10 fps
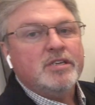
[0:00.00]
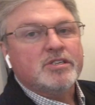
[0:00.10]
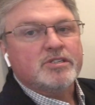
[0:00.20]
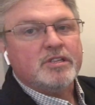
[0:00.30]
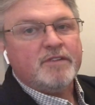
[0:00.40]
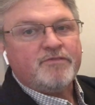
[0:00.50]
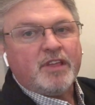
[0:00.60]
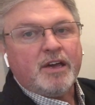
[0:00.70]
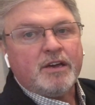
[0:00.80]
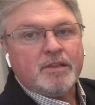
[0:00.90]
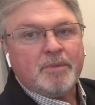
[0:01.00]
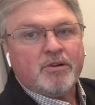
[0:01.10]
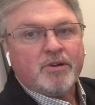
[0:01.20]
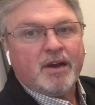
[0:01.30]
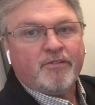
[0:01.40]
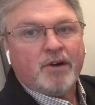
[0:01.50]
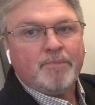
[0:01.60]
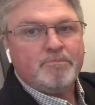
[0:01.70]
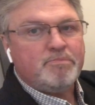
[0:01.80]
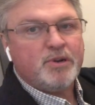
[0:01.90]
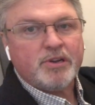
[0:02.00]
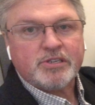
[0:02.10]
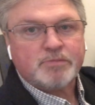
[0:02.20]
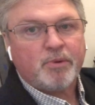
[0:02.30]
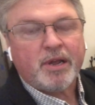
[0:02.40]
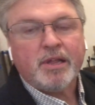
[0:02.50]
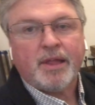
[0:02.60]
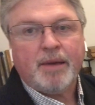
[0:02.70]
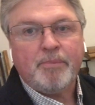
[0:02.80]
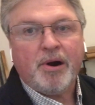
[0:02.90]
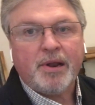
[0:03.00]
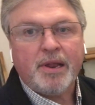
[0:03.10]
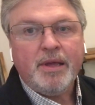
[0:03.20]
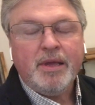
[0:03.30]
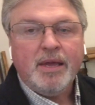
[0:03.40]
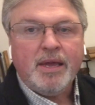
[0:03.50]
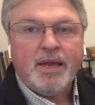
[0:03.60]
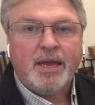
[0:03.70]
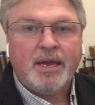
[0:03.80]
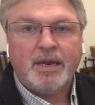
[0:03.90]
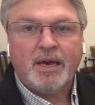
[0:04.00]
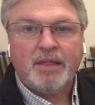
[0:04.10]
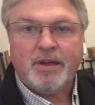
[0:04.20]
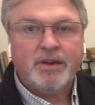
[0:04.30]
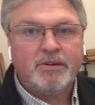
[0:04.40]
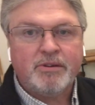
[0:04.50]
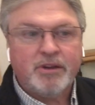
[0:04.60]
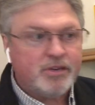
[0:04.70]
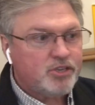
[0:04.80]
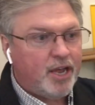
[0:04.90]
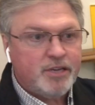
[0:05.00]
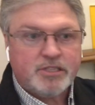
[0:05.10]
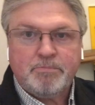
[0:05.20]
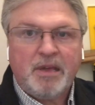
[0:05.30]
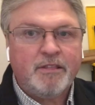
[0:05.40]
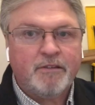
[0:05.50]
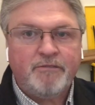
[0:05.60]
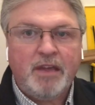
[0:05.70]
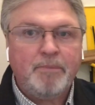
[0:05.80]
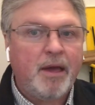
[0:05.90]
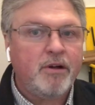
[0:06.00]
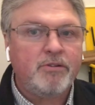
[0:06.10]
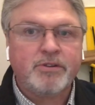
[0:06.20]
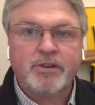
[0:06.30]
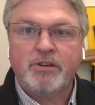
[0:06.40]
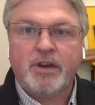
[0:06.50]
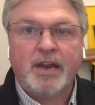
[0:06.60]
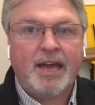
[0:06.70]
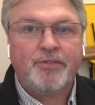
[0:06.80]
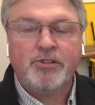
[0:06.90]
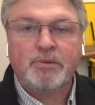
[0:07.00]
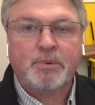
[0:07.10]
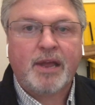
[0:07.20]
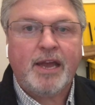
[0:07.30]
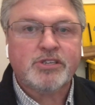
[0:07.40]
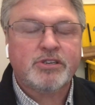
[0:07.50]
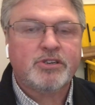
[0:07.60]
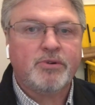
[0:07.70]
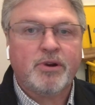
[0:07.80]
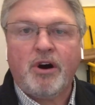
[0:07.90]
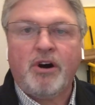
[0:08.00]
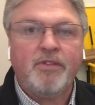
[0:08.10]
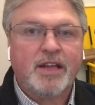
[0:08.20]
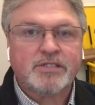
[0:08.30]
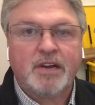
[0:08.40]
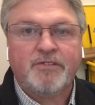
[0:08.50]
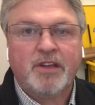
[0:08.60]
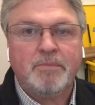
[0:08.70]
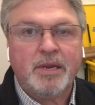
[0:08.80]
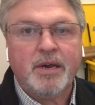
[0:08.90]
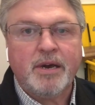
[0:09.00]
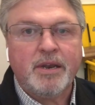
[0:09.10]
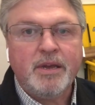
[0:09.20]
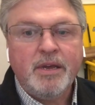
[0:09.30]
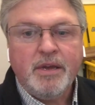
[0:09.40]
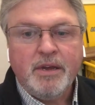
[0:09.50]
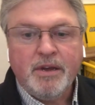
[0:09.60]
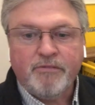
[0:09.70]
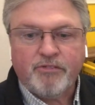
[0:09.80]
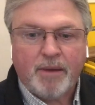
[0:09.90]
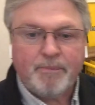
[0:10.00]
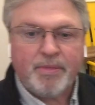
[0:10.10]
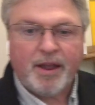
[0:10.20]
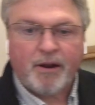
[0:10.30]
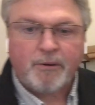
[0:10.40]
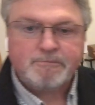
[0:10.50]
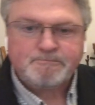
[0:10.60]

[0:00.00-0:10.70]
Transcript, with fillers: just lift the, the belt cover up, put a spring clamp on it, and uh, then you can change the, the V belt, you can add the lubrication to it. All that stuff can be done from there.